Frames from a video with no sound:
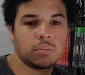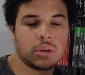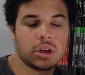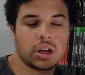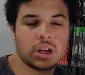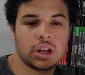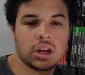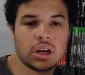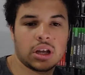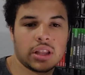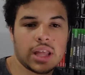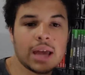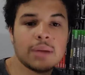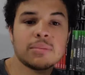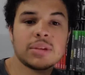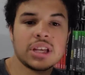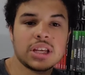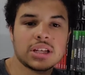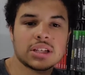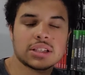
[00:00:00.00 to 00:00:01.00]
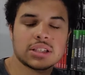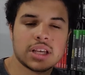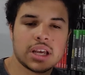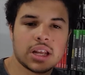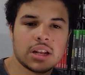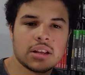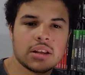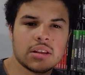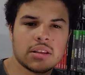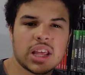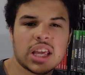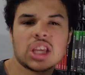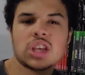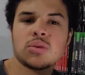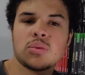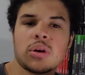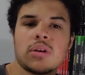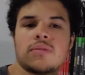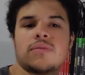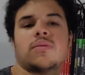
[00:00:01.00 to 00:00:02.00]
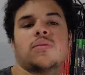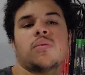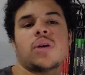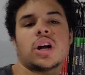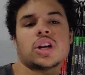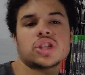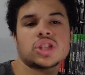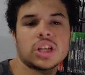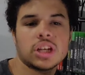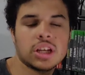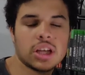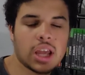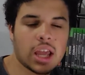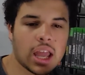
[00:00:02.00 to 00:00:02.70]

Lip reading: But that being said, thank you all for watching,